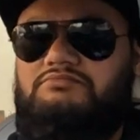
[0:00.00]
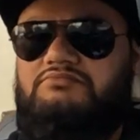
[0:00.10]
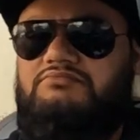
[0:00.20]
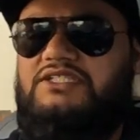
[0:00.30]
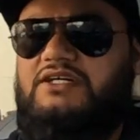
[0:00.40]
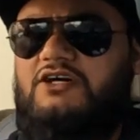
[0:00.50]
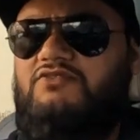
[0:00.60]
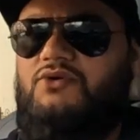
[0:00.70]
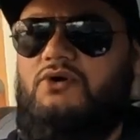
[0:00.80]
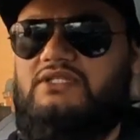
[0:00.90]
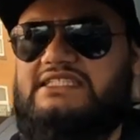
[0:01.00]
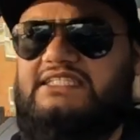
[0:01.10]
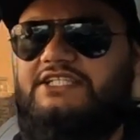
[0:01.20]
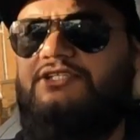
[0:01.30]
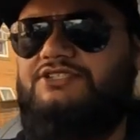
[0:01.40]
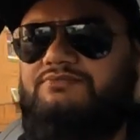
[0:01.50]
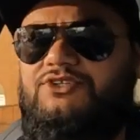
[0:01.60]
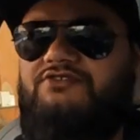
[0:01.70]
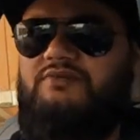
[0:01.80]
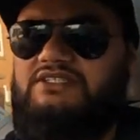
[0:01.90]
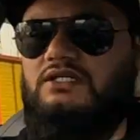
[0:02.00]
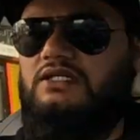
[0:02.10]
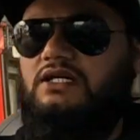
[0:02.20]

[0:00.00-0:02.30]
But overall, this is a huge improvement.